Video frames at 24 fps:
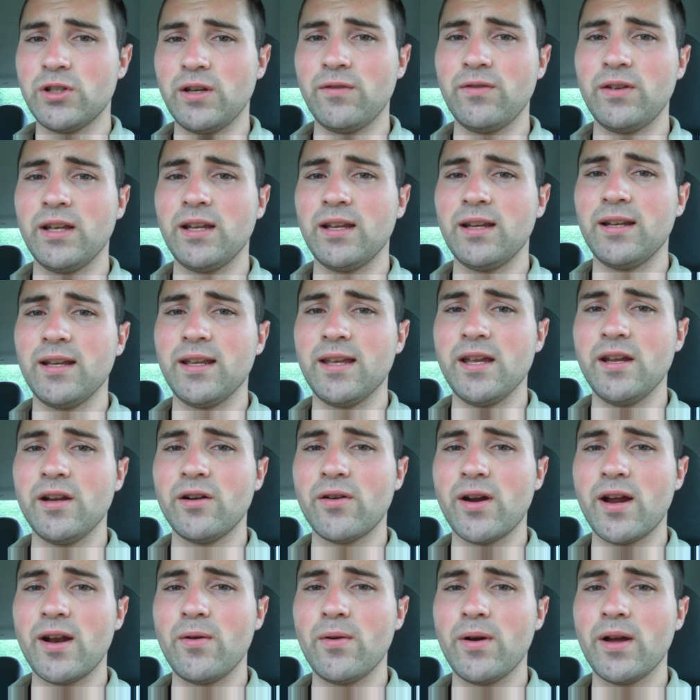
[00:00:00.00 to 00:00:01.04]
shifting it into
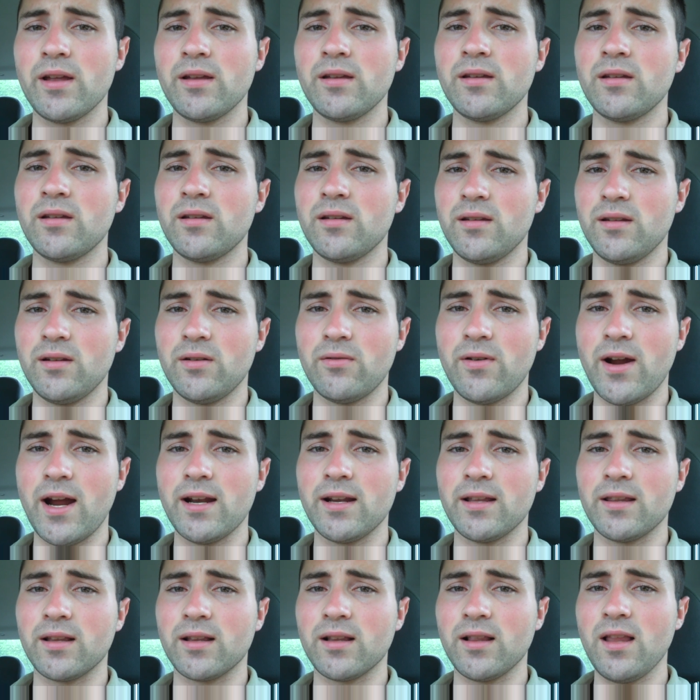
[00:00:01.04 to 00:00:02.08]
gear right away, you're
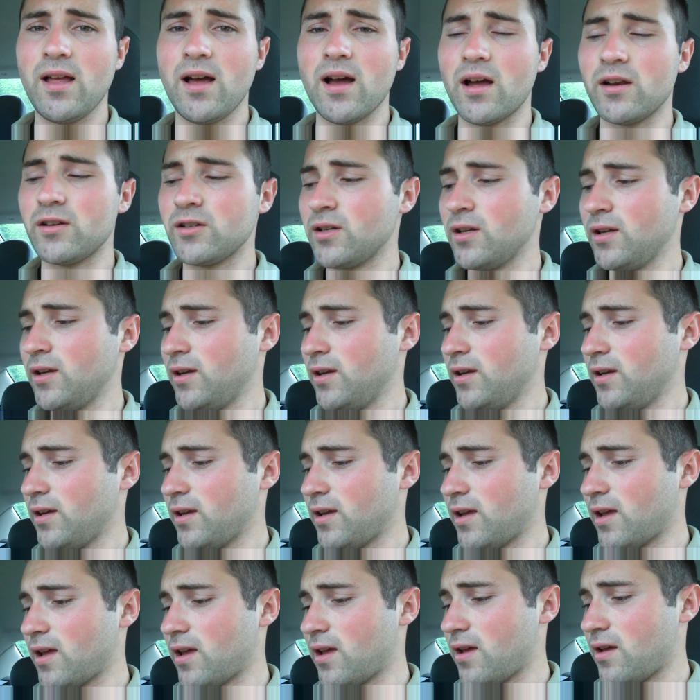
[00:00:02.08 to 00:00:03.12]
riding the clutch.
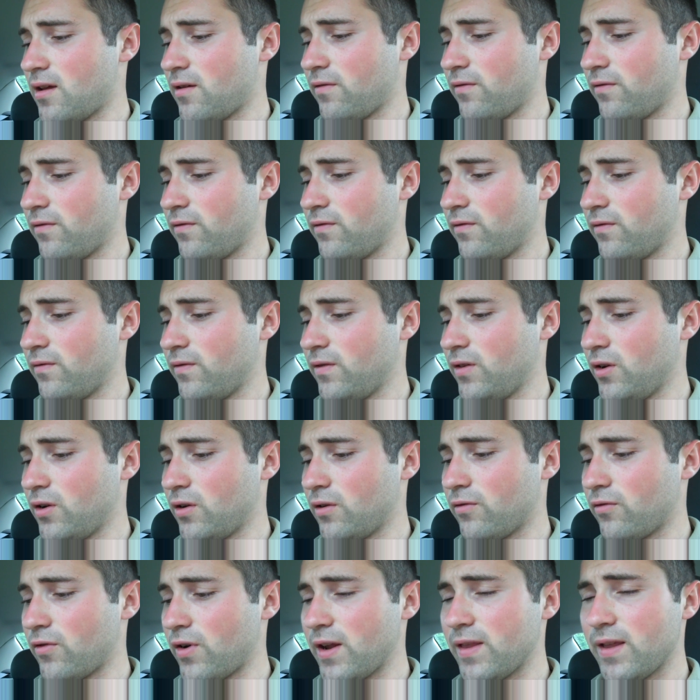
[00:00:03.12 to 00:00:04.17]
If
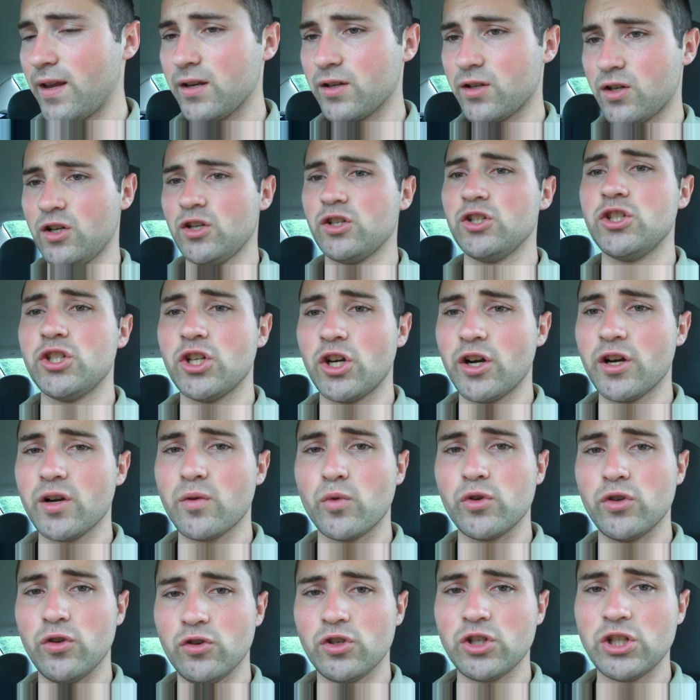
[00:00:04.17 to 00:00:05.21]
you're afraid that it's going to
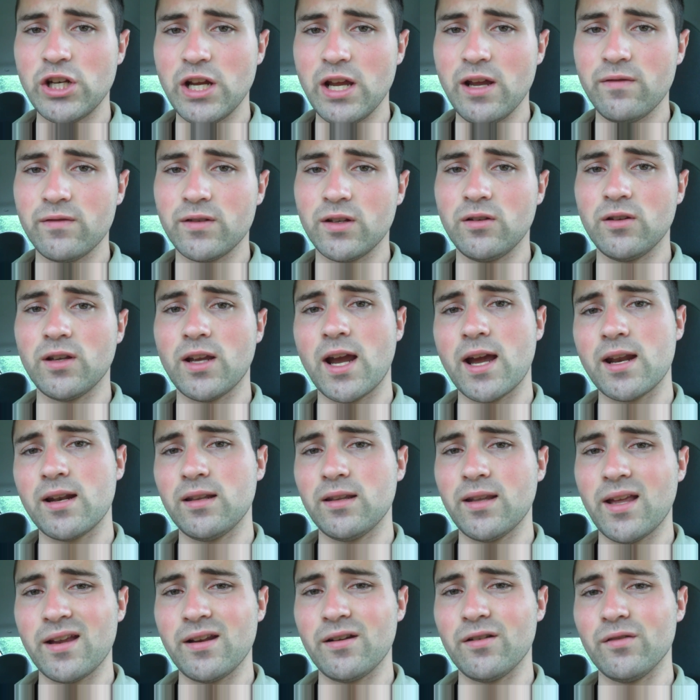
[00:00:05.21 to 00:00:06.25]
jerk when you shift and you kind
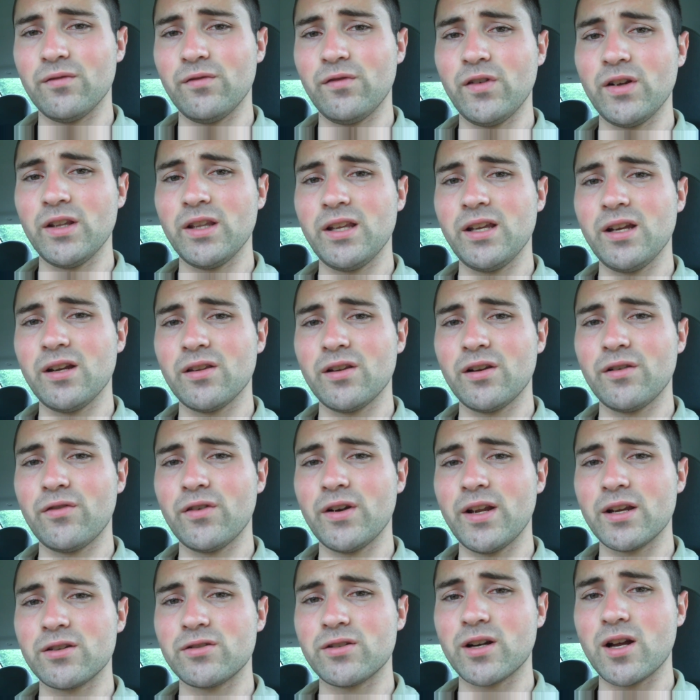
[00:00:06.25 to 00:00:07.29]
of let your foot linger there for
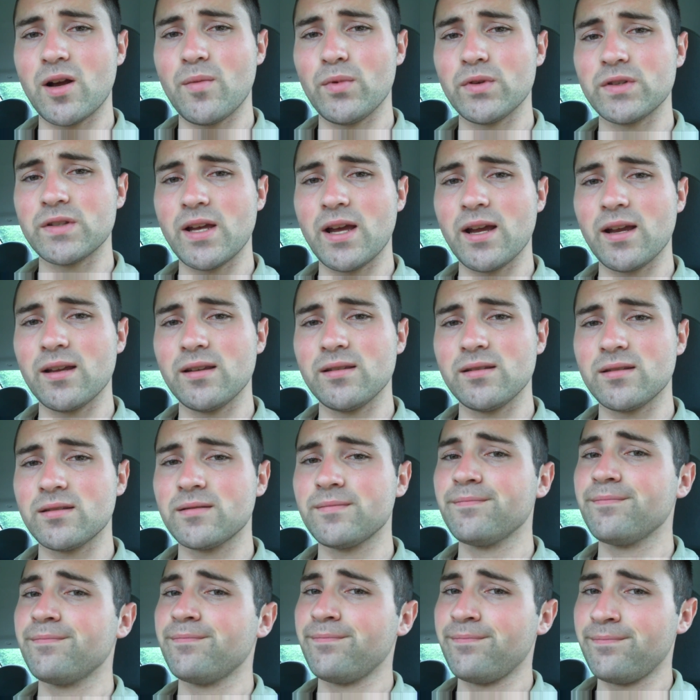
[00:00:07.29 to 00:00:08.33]
an extra couple seconds,
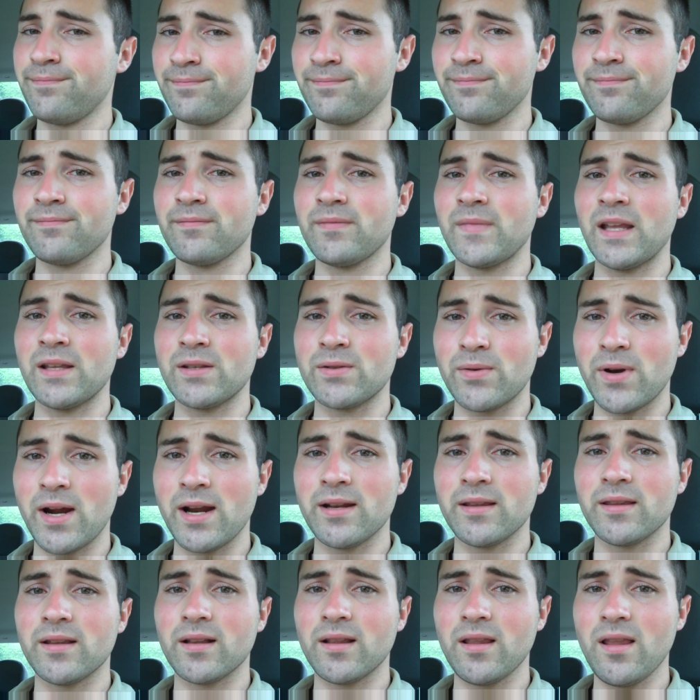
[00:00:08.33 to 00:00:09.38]
that's
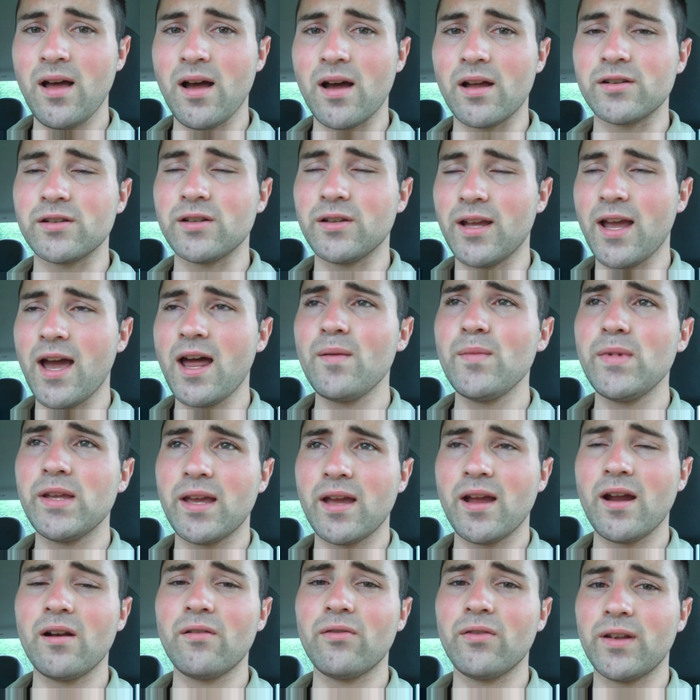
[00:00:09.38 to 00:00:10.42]
riding the clutch. You got to be
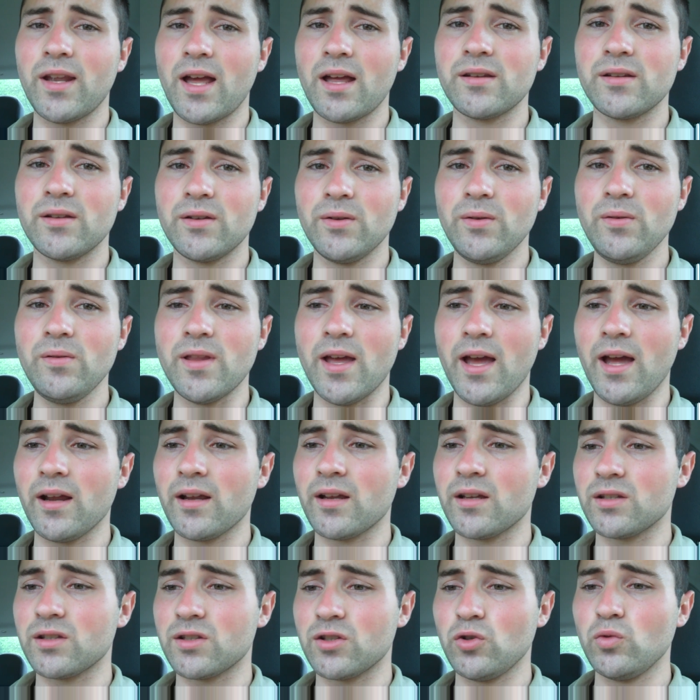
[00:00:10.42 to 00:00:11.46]
careful not to do that,
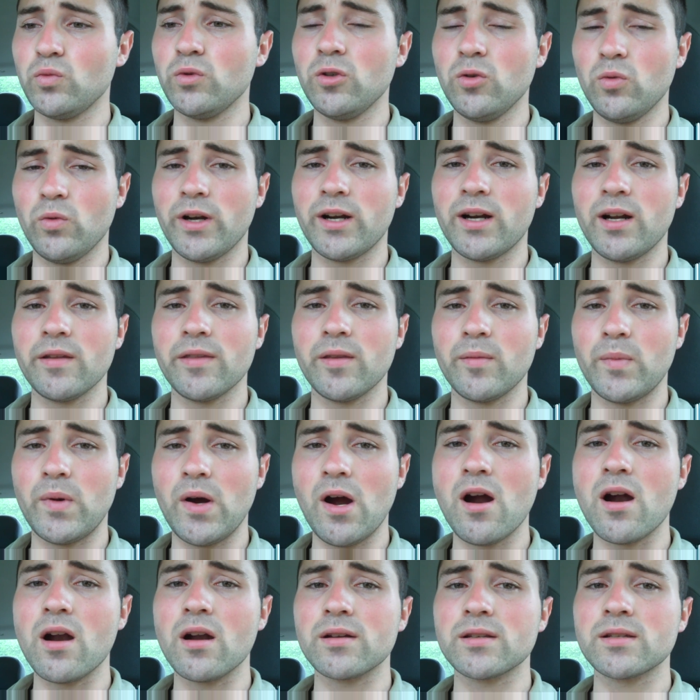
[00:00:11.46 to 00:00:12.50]
because you will wear out the
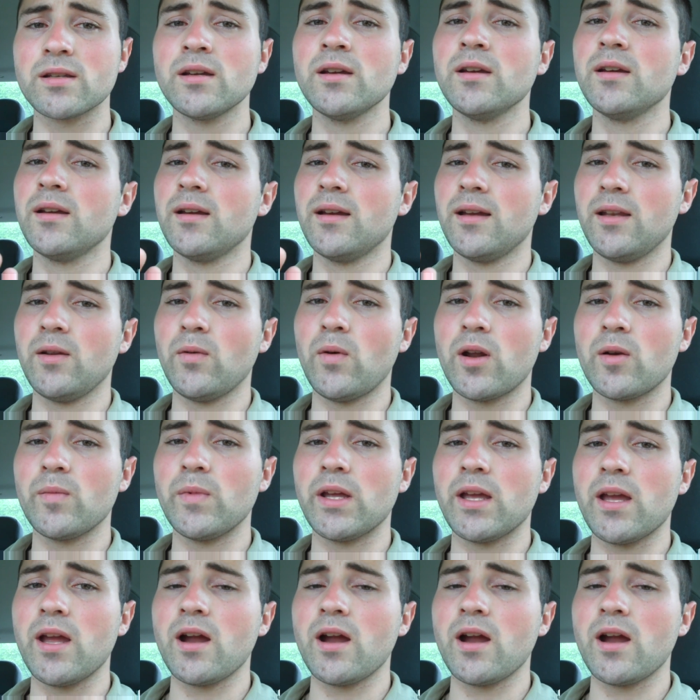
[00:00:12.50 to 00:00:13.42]
parts, and you want to be